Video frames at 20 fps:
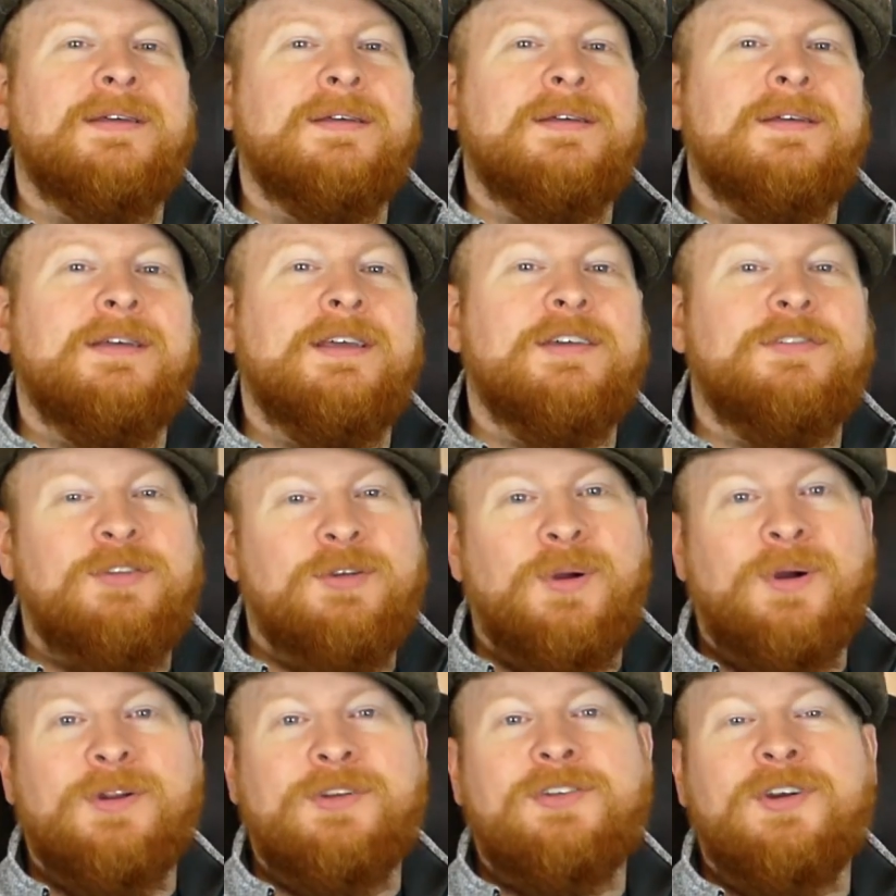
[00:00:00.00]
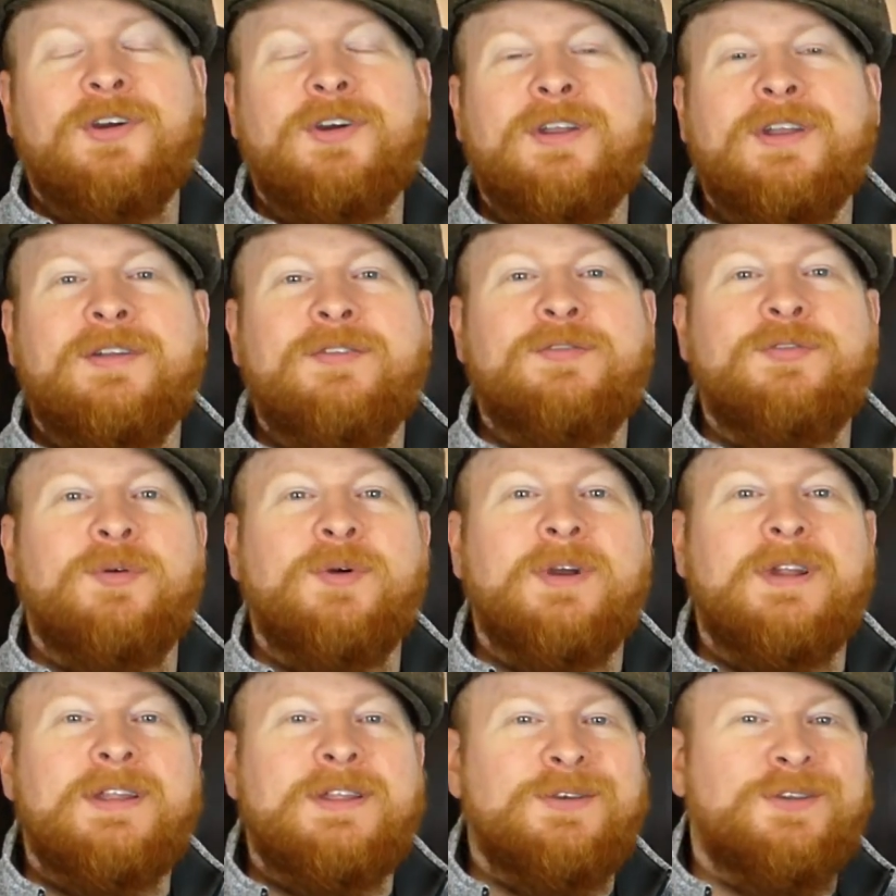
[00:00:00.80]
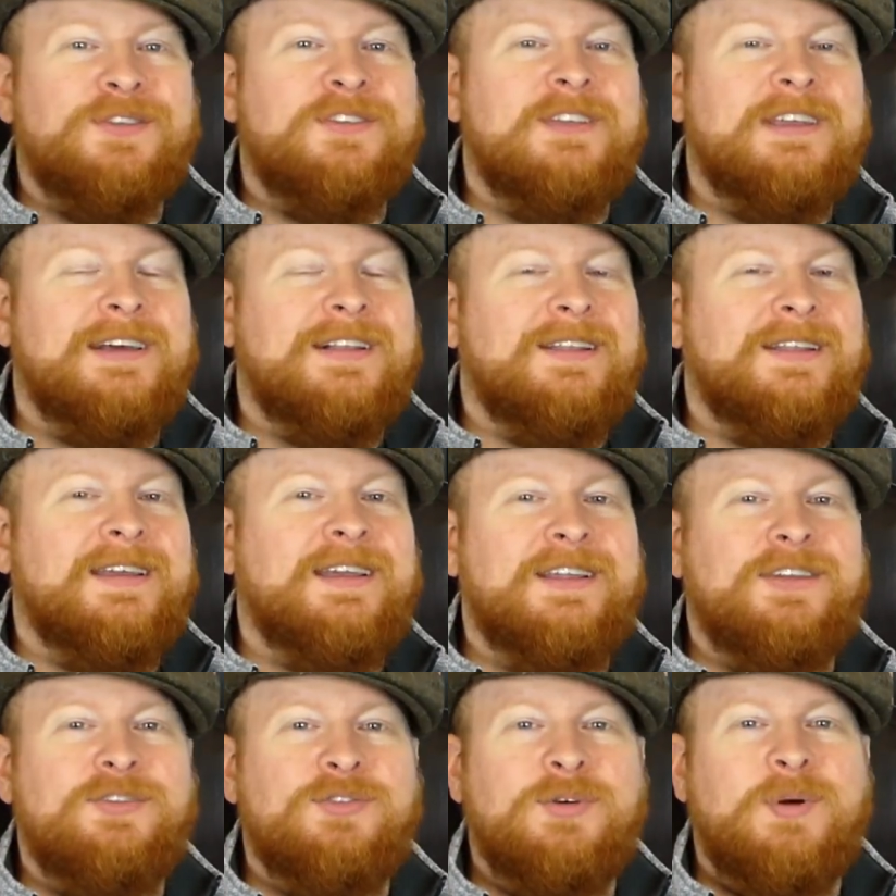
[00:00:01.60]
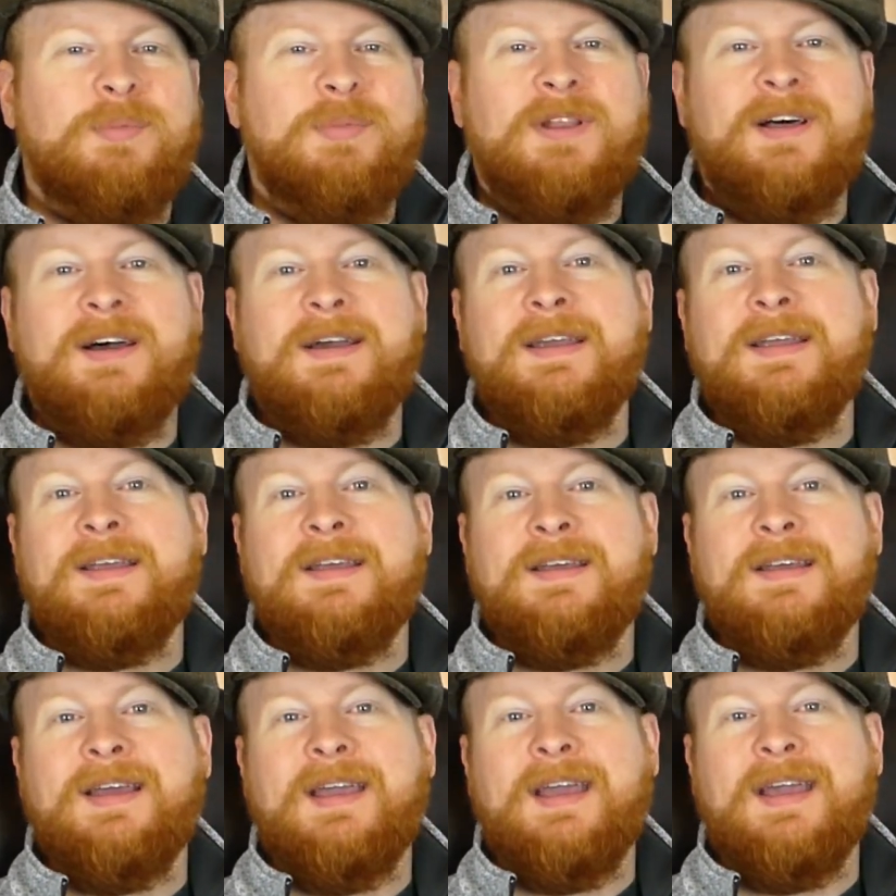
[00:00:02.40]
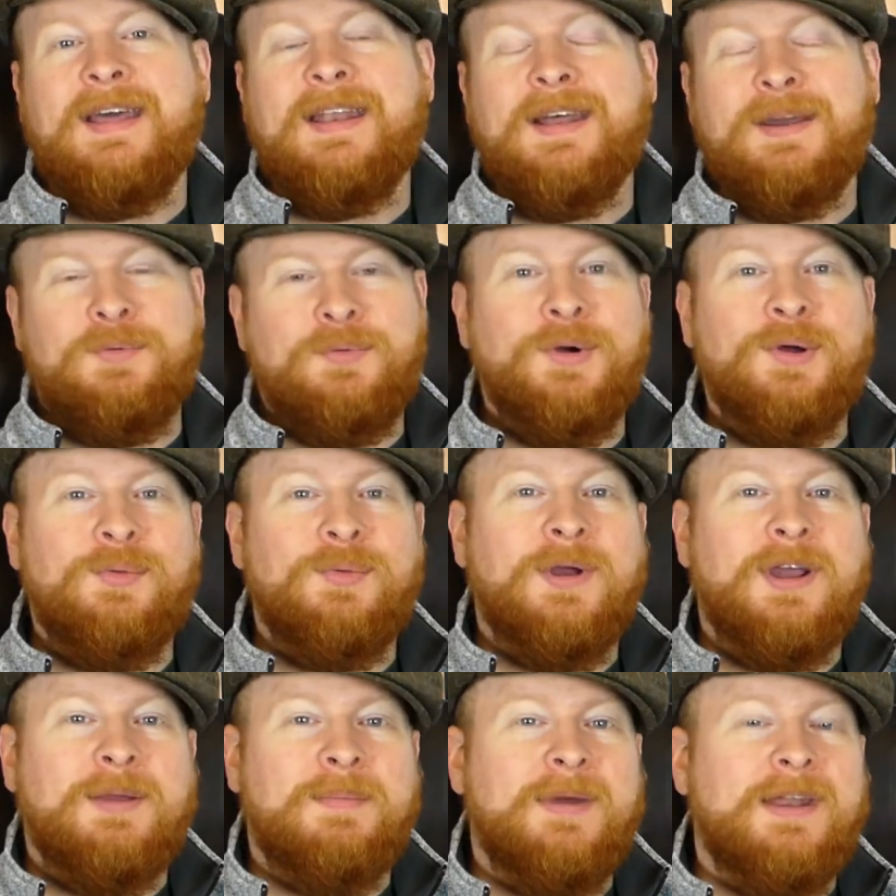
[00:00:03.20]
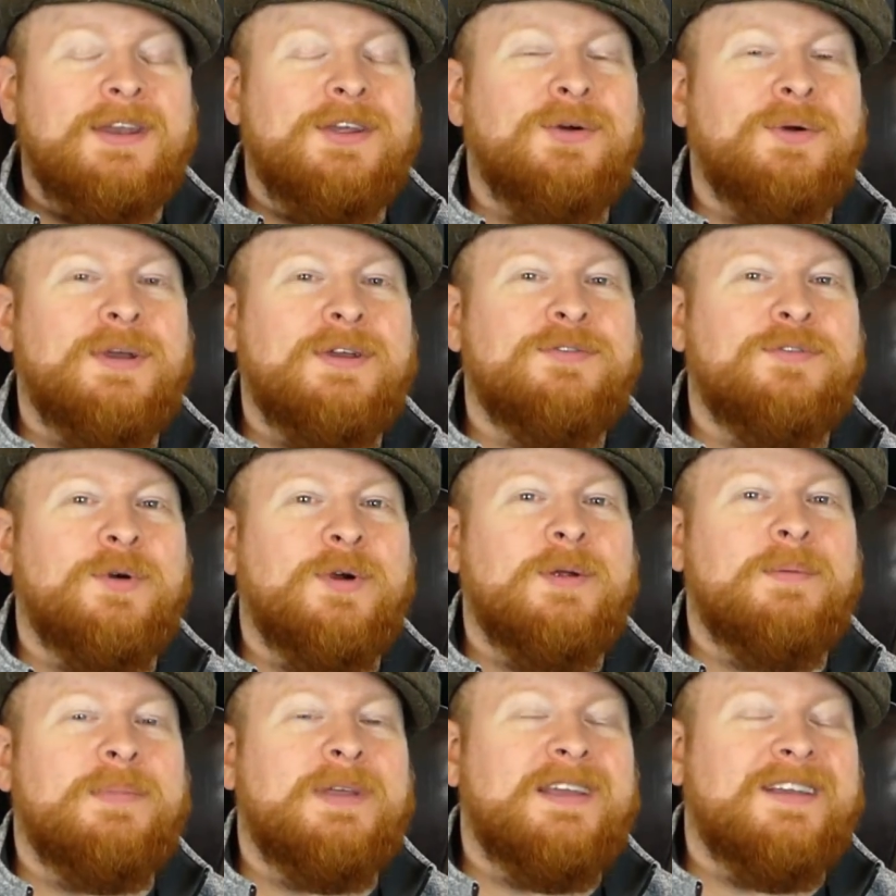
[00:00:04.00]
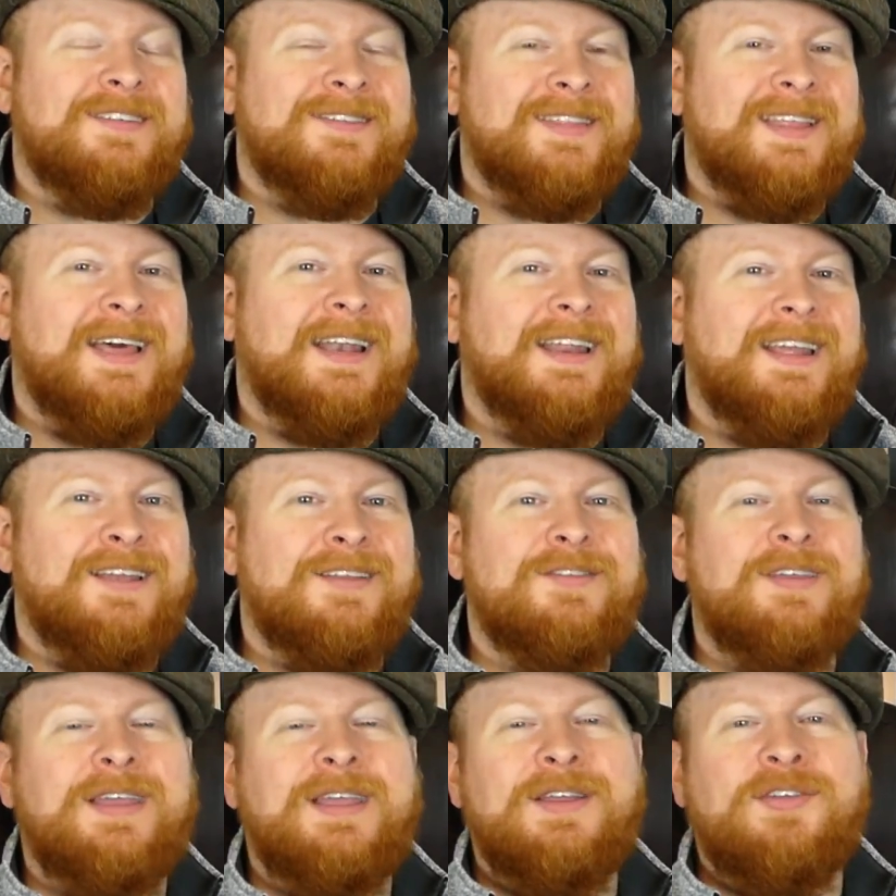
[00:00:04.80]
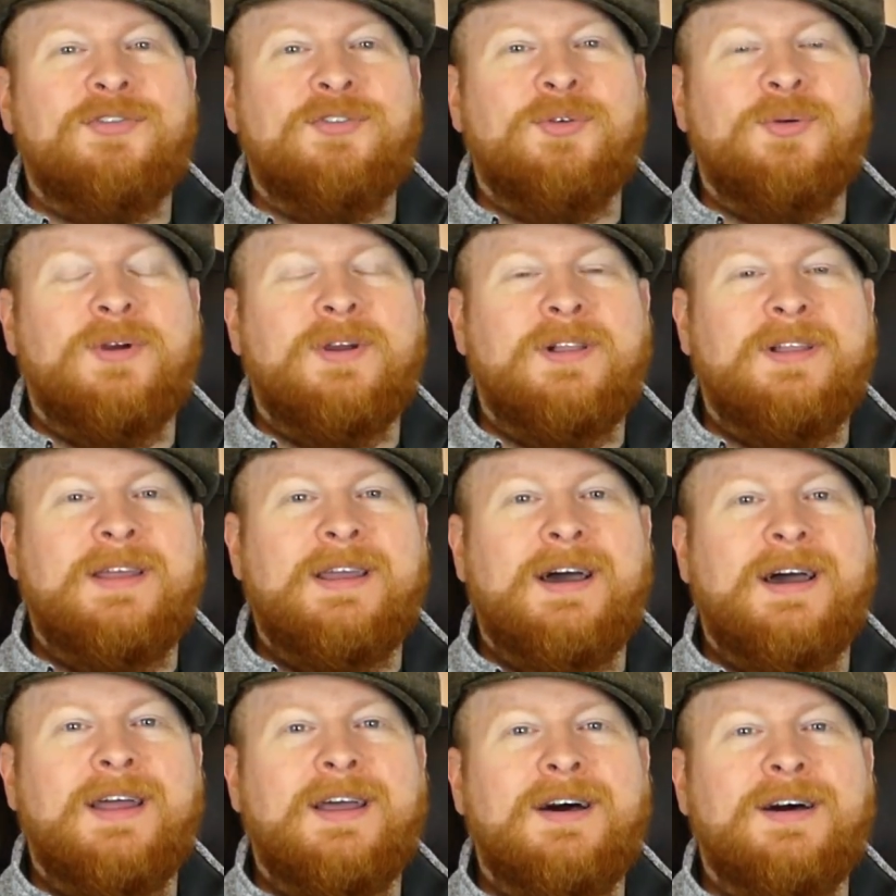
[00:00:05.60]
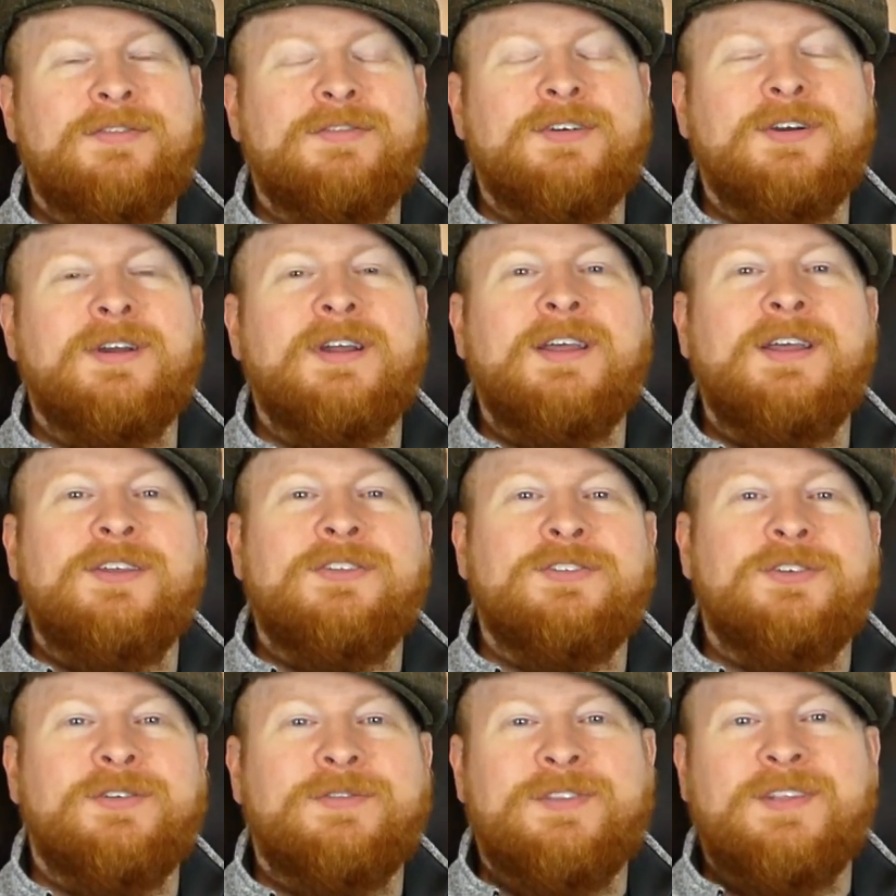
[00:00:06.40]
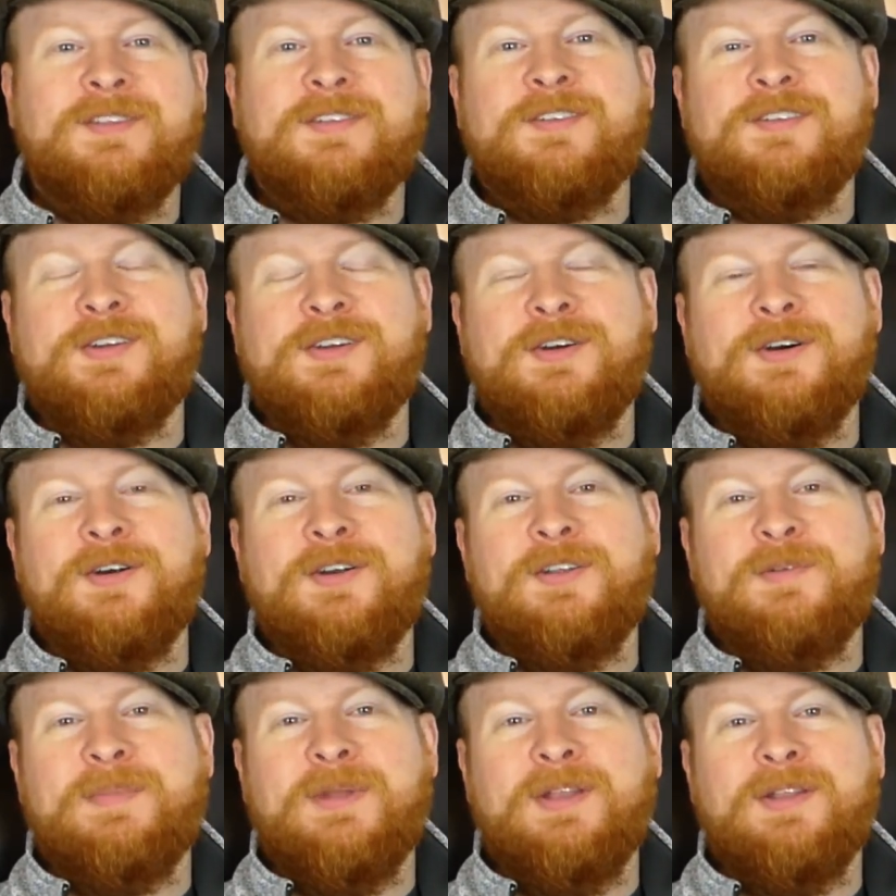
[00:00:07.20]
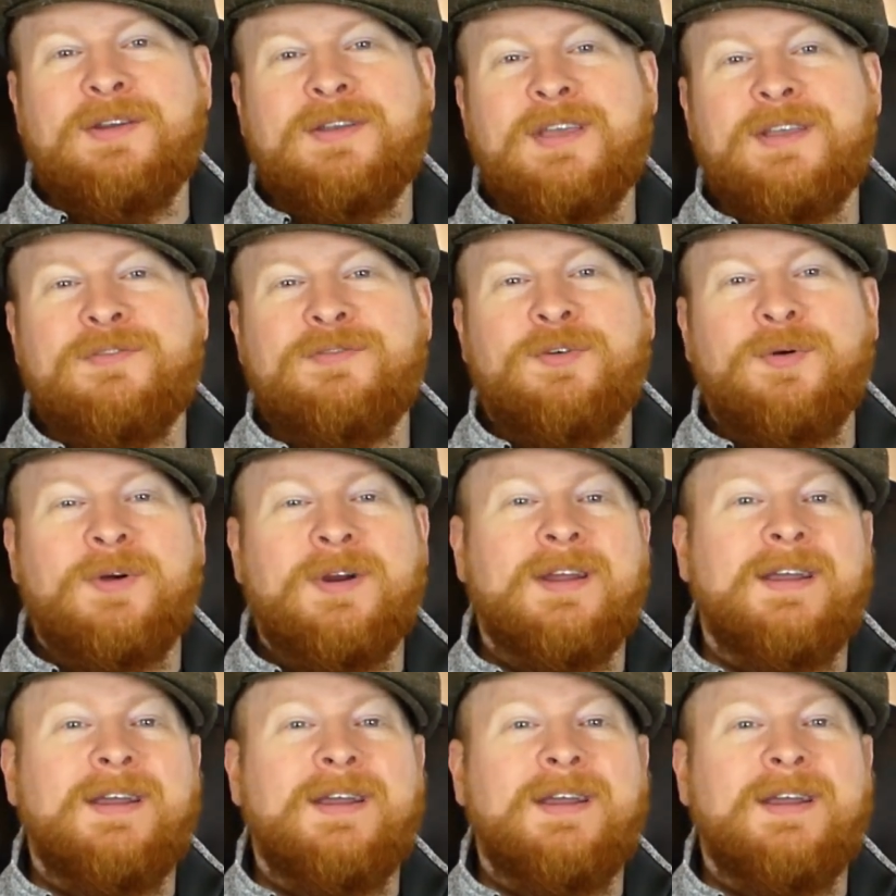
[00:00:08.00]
If you are targeted for it, you'll see a link to apply, and I would recommend going for it because that is a historically high offer. So if this is a card you've been looking for,